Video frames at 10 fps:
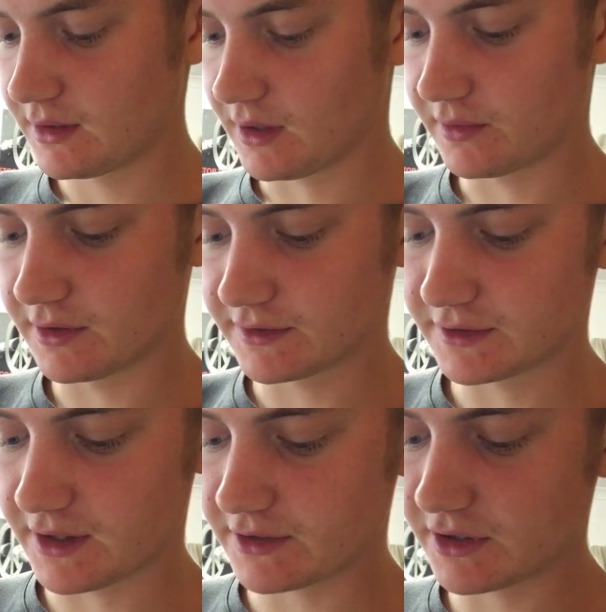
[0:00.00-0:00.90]
I'm going to
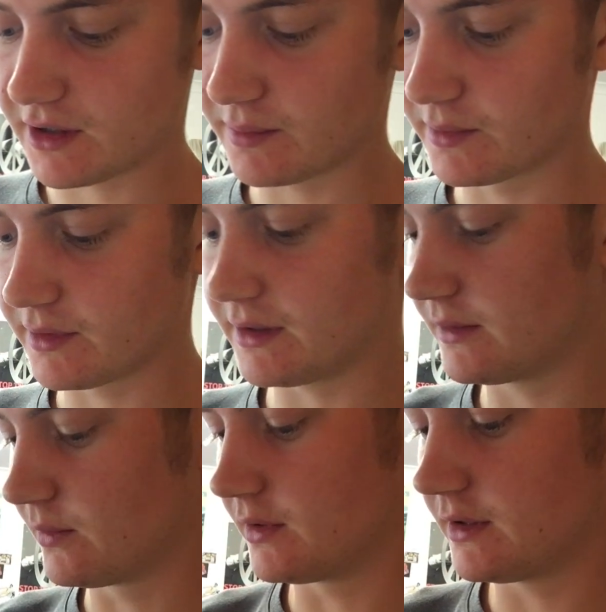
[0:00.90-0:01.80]
search up
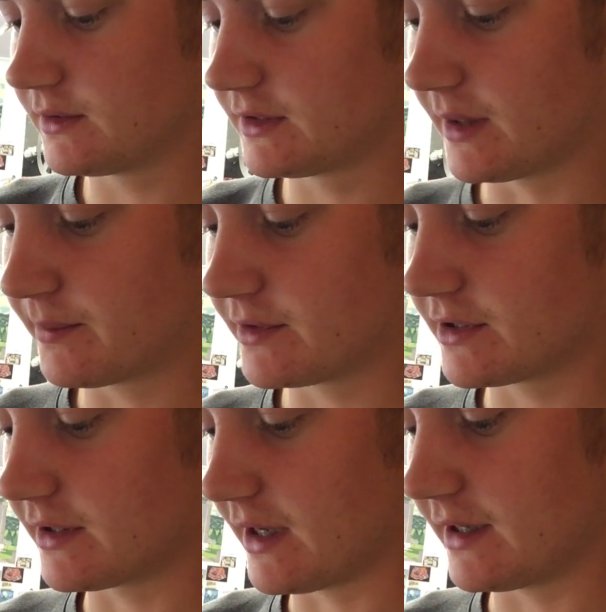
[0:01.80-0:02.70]
what temperature that